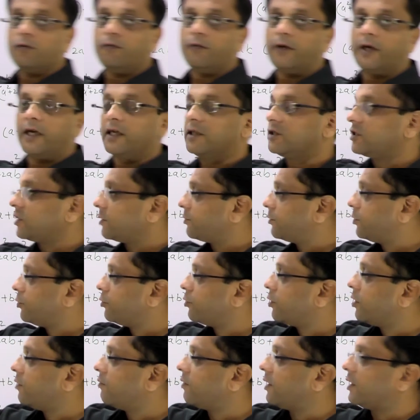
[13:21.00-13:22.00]
We can substitute
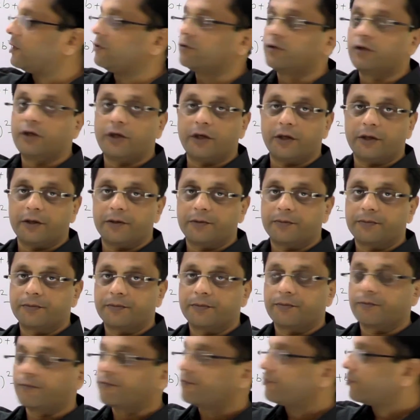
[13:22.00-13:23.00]
the values here.
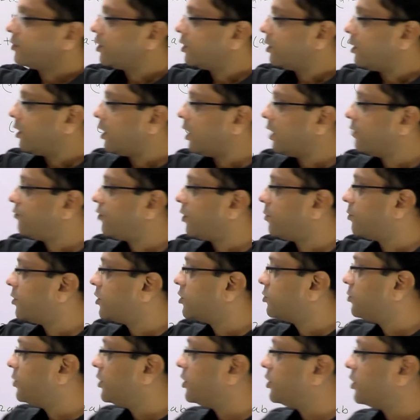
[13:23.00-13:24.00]
Alpha plus
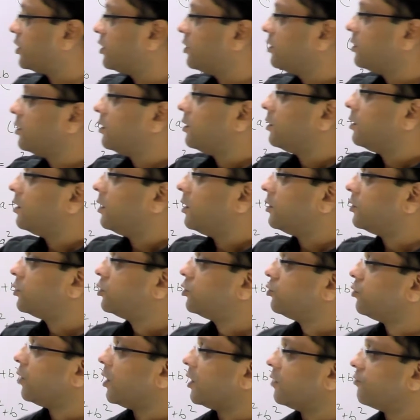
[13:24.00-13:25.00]
beta and
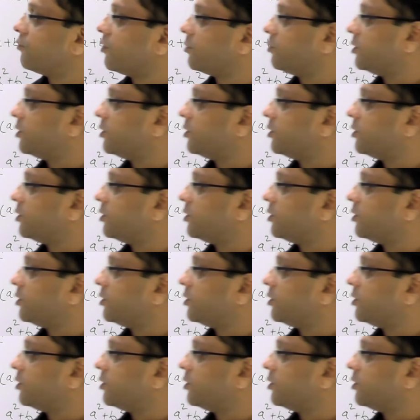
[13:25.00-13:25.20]
two alpha